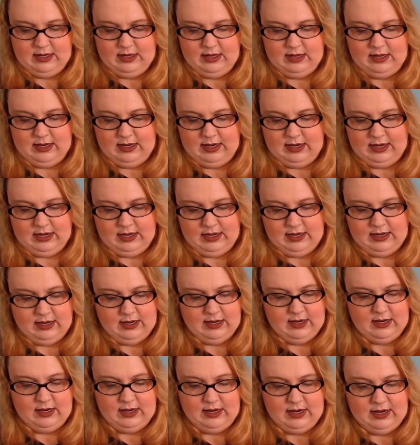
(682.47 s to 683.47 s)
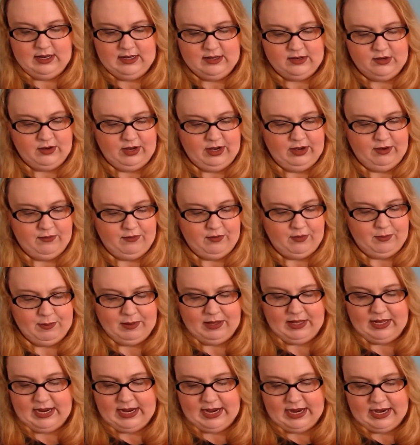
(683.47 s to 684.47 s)
like I did, it's great for
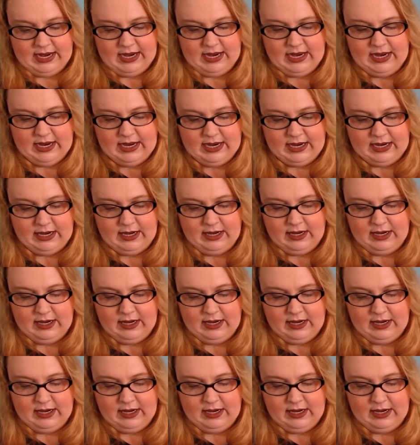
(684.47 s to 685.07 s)
planning.